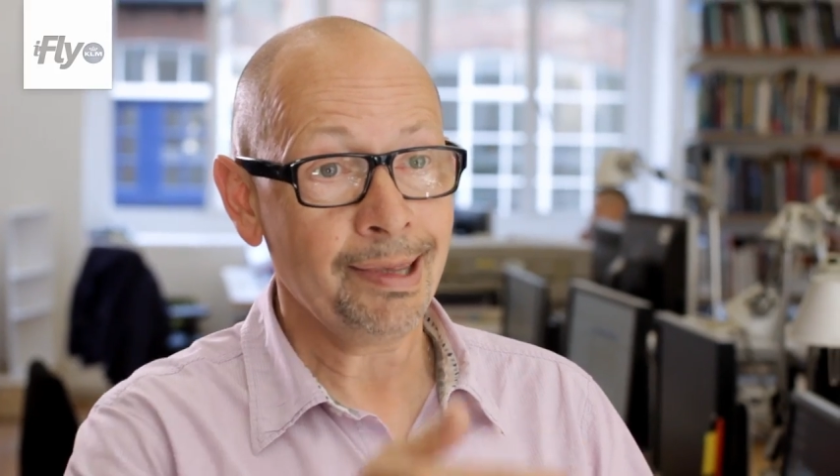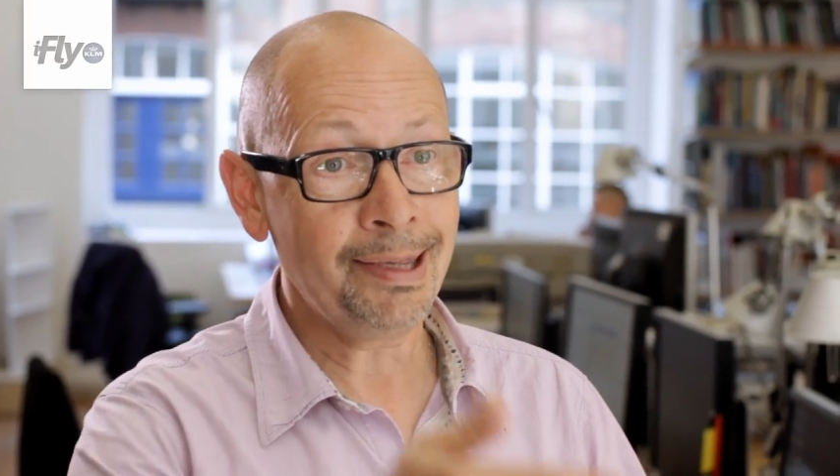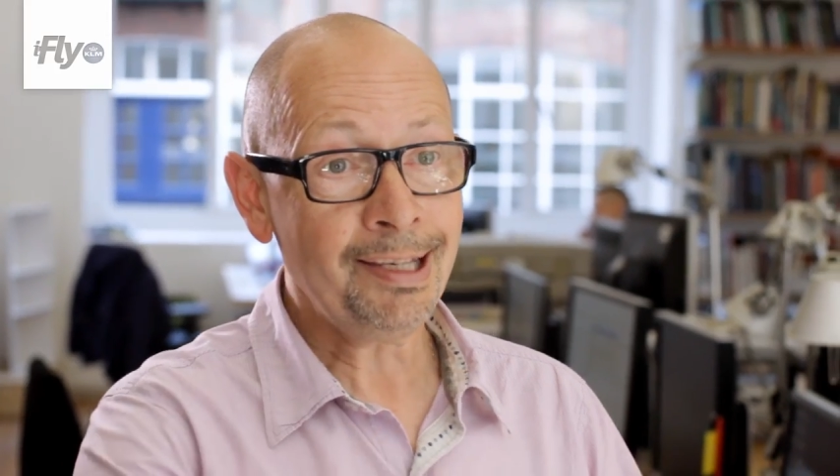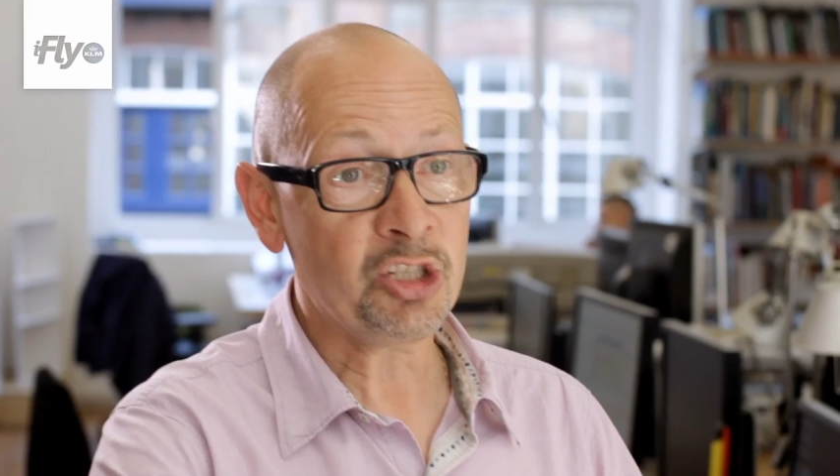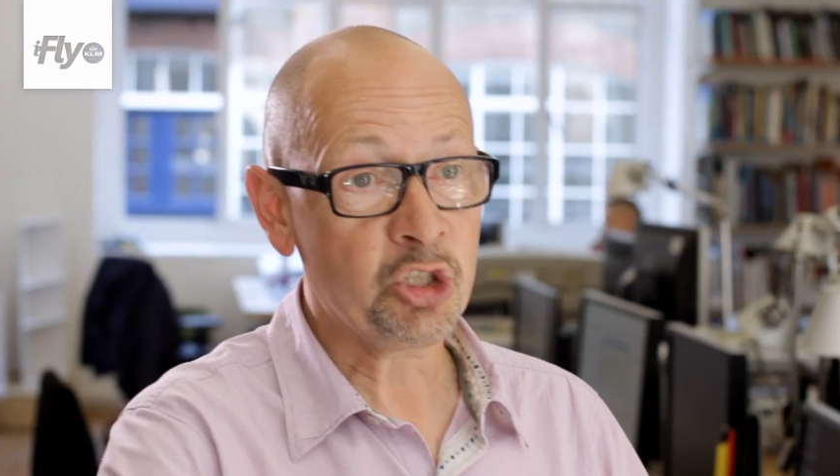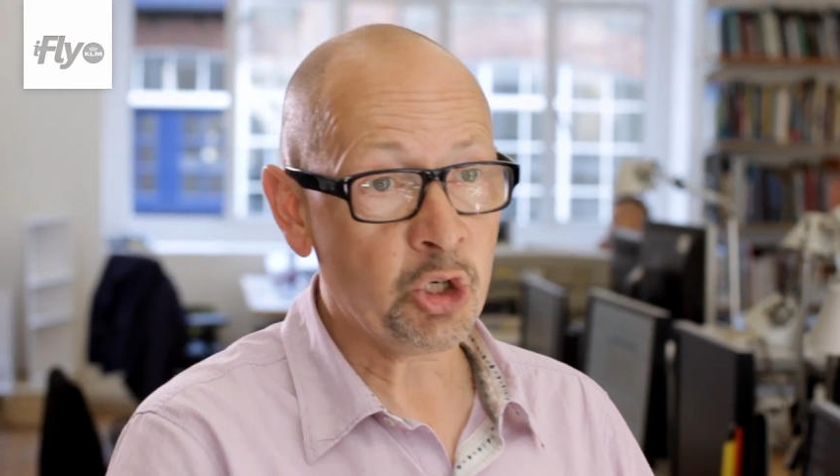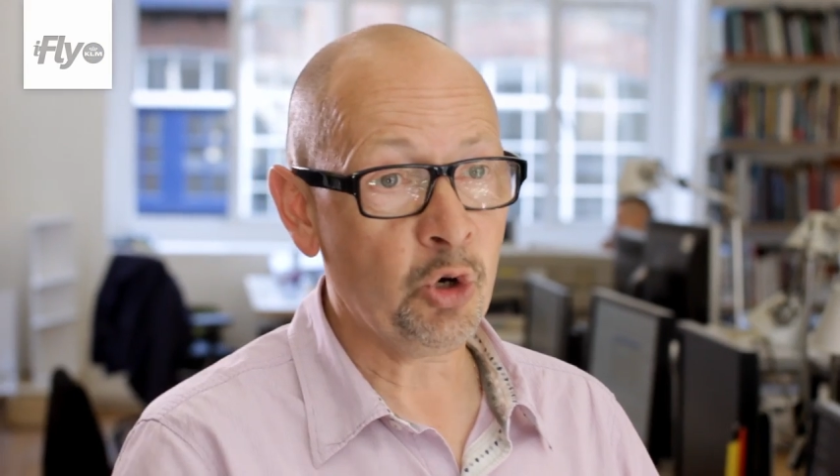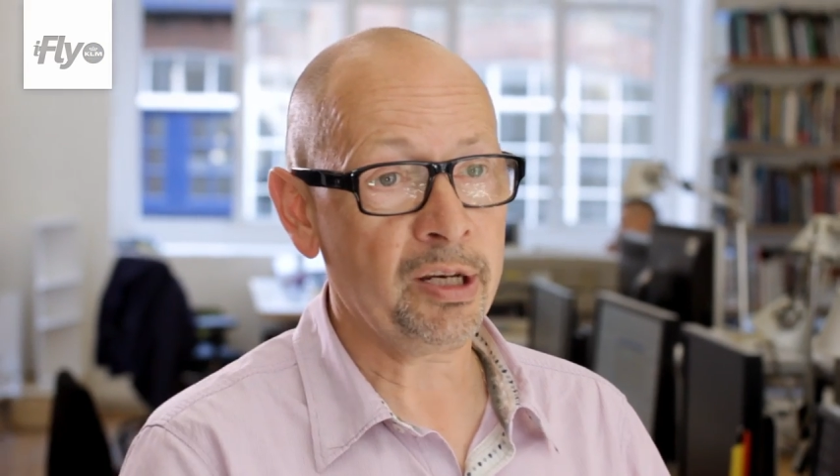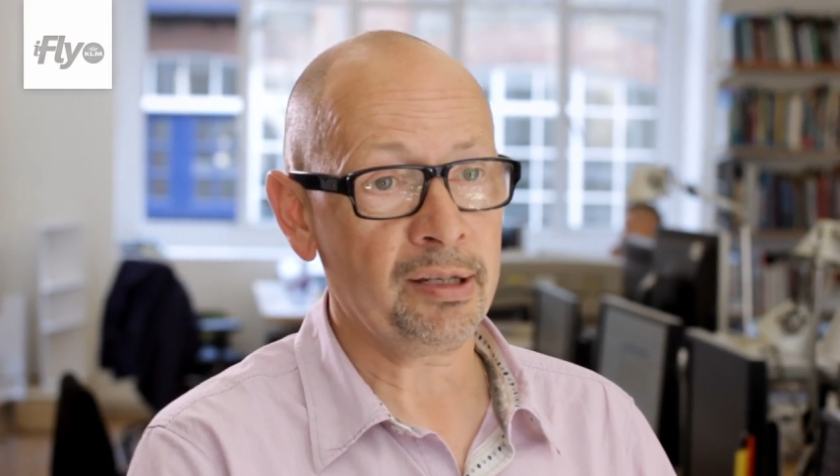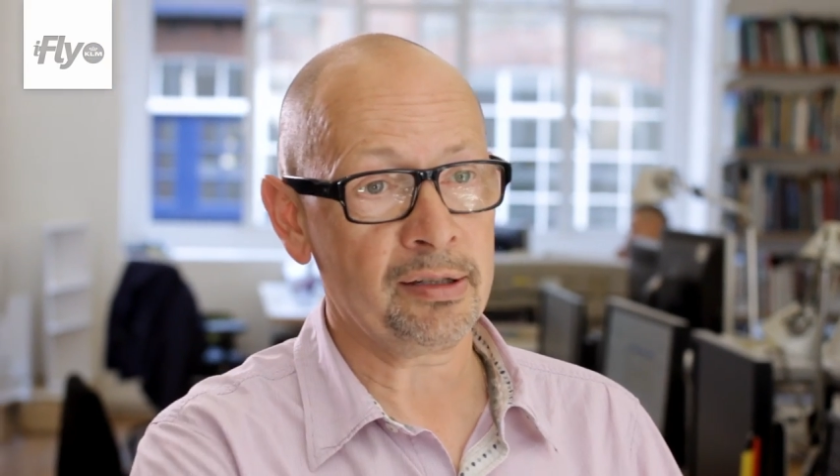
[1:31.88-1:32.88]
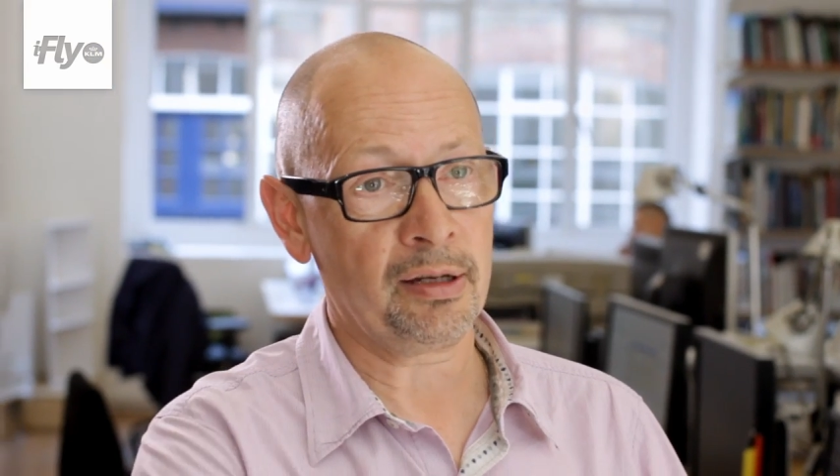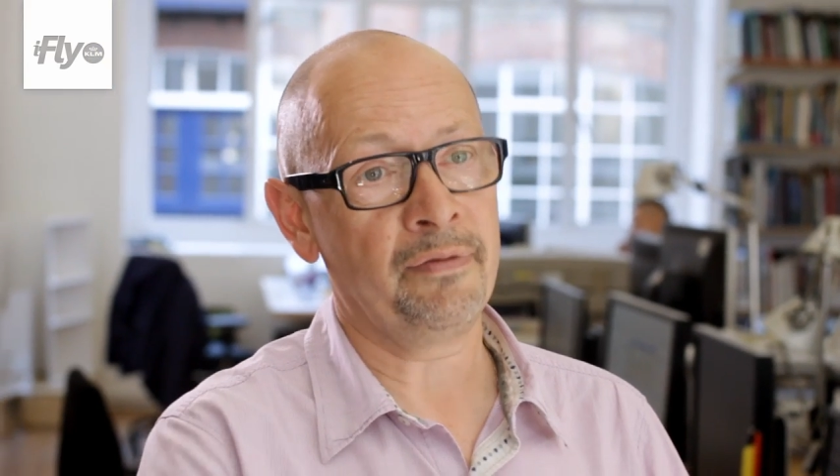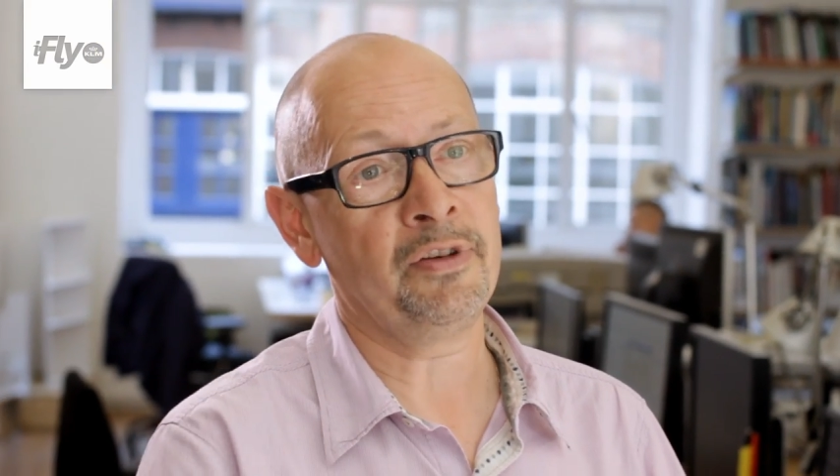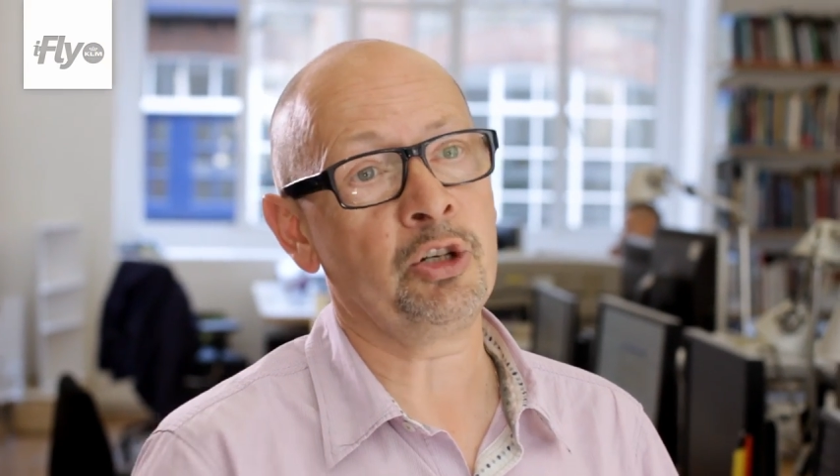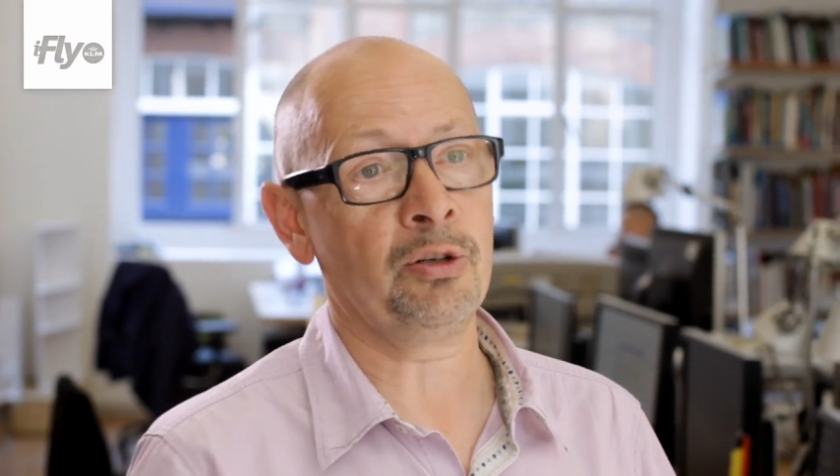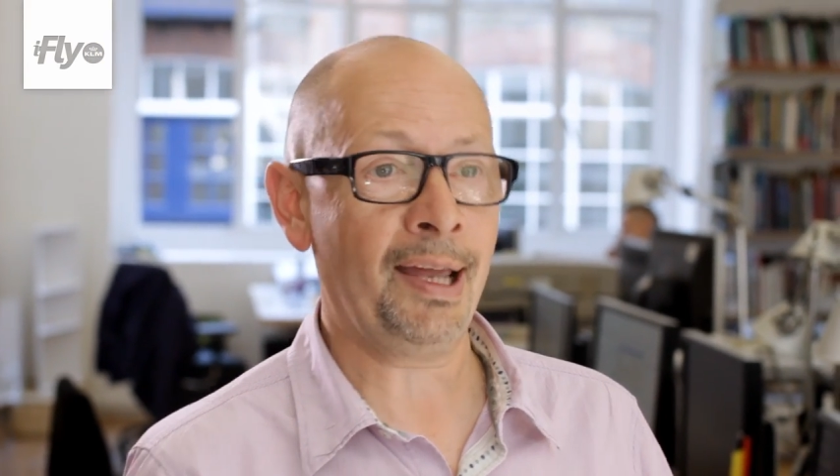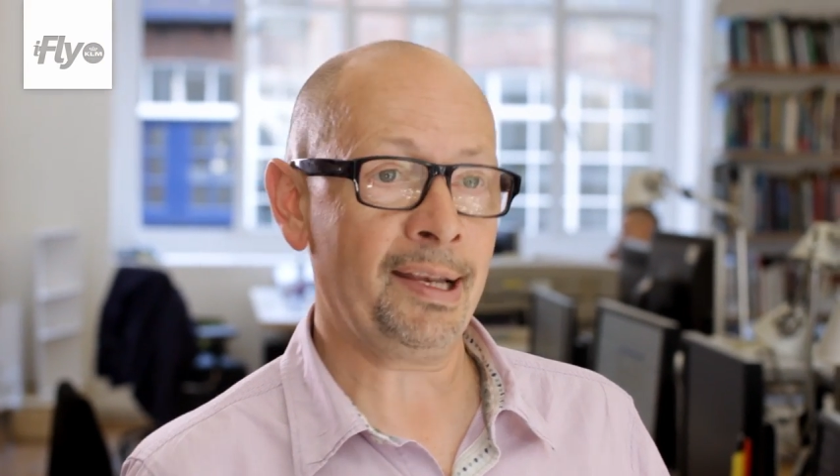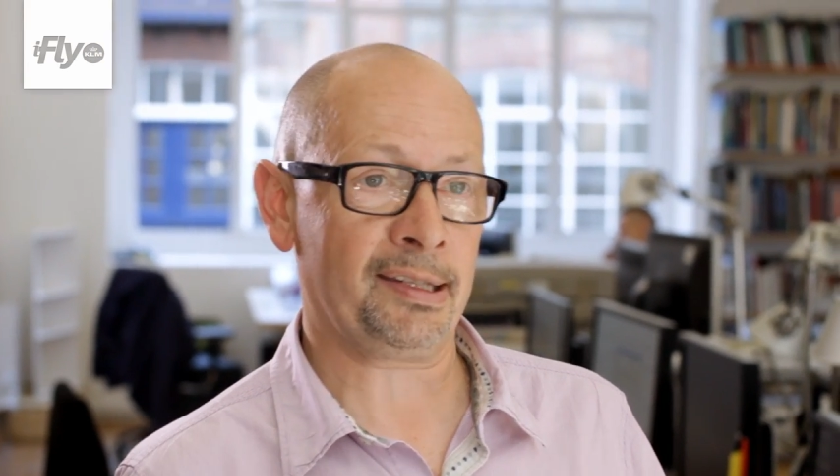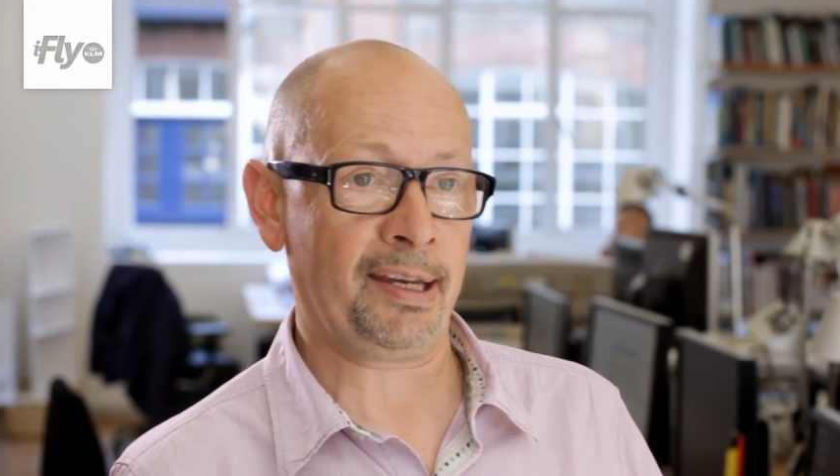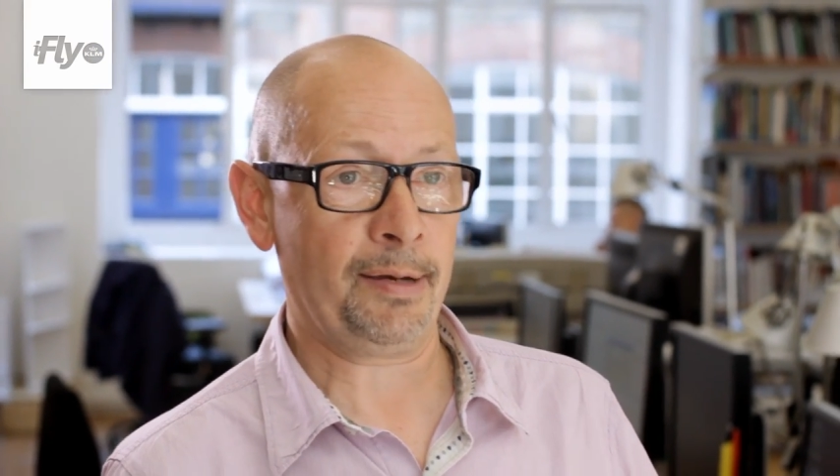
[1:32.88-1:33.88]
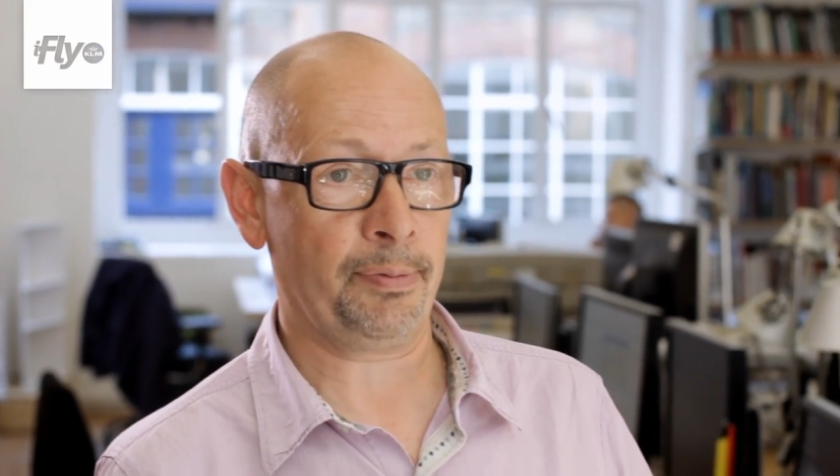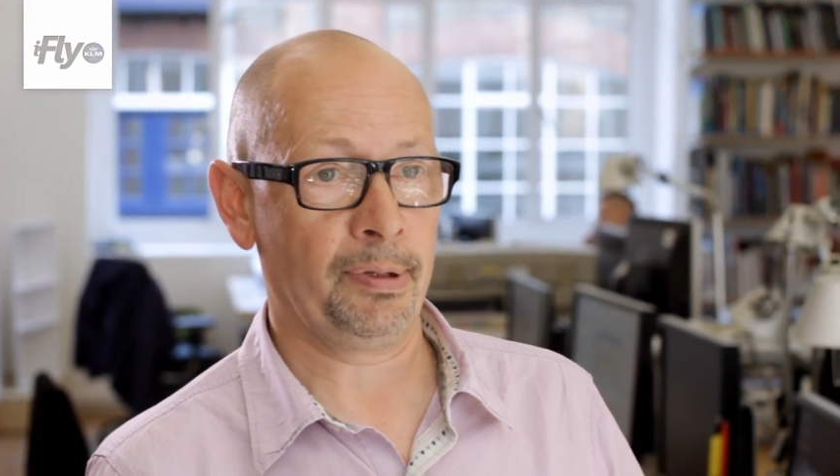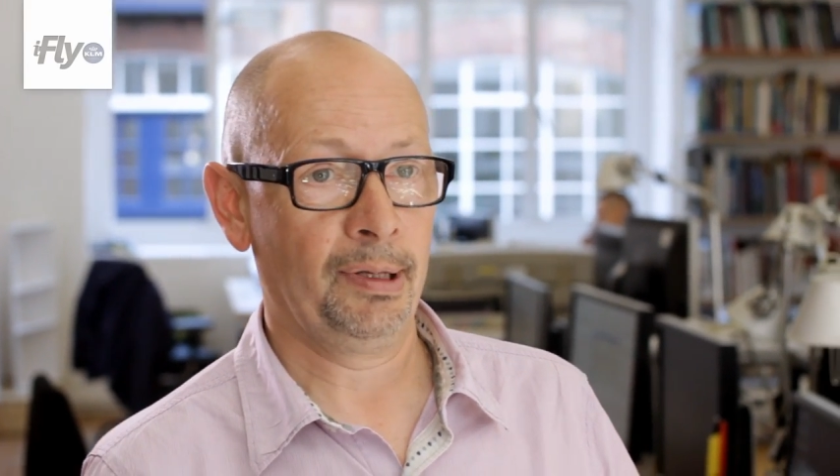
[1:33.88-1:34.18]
This joins our visual landscape.